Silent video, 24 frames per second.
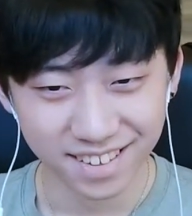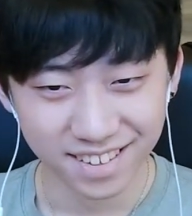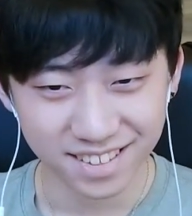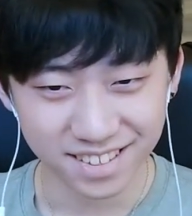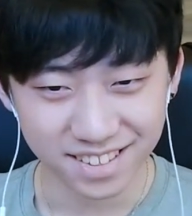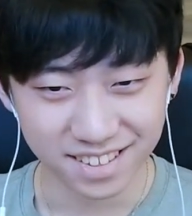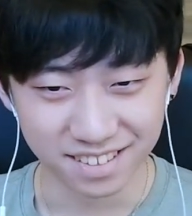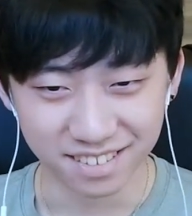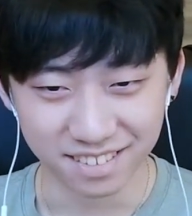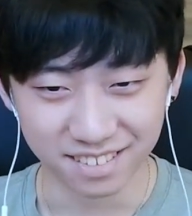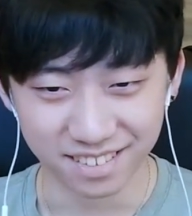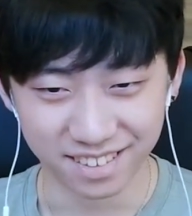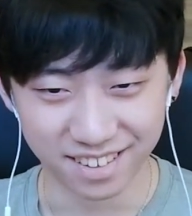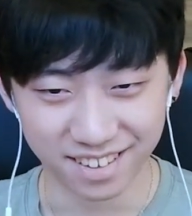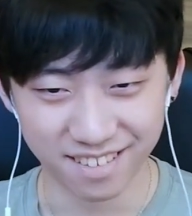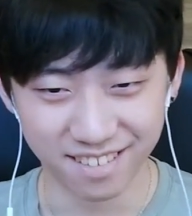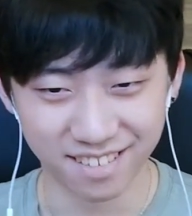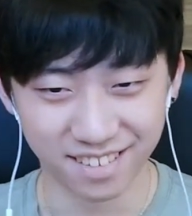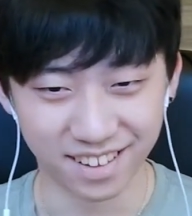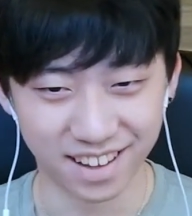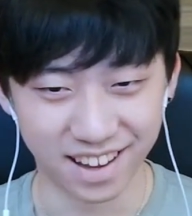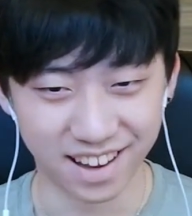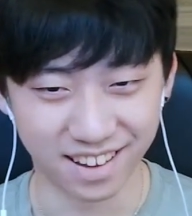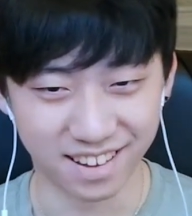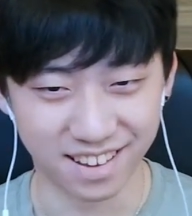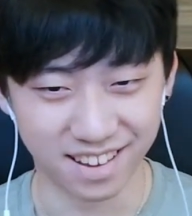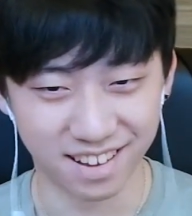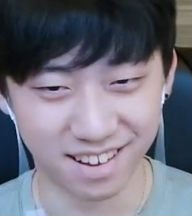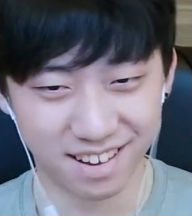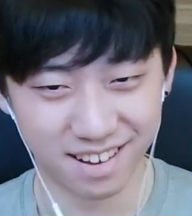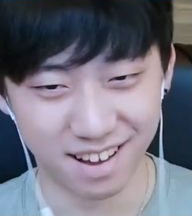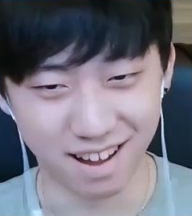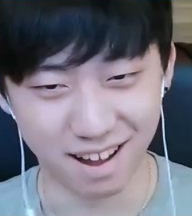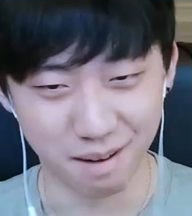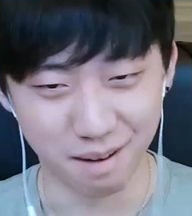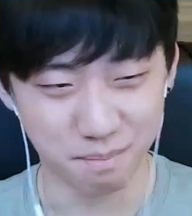So they're like
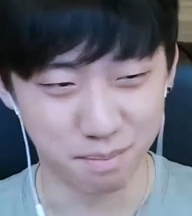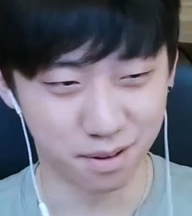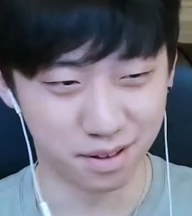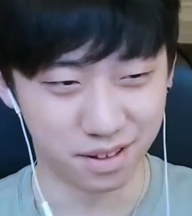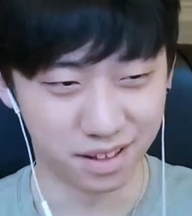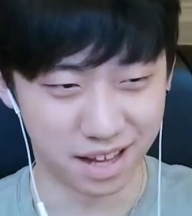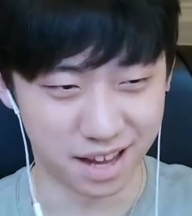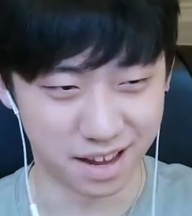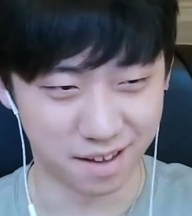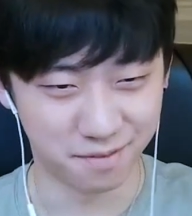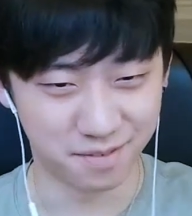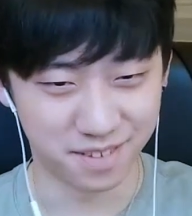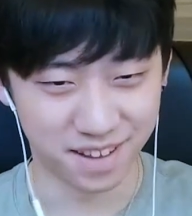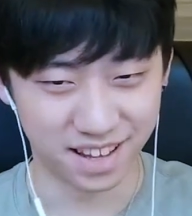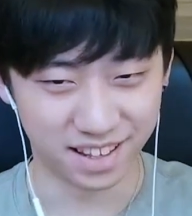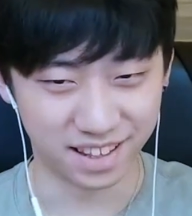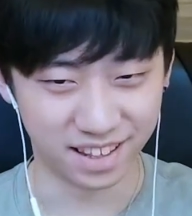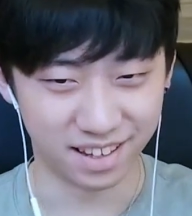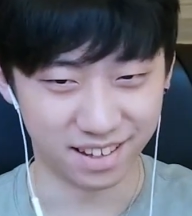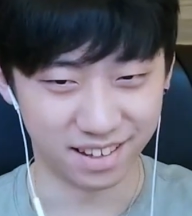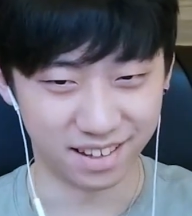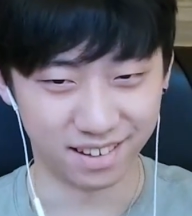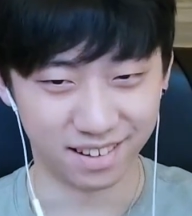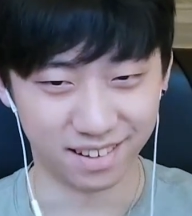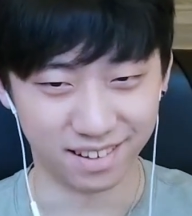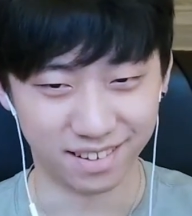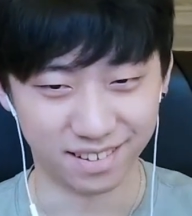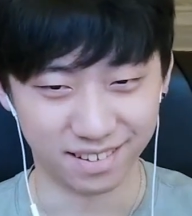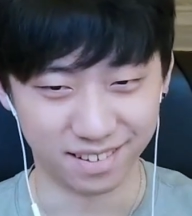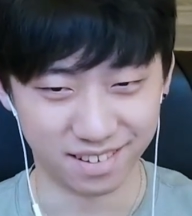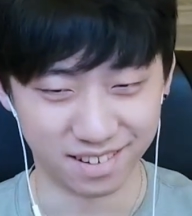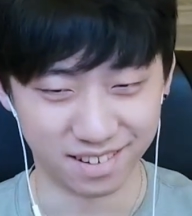upper left and the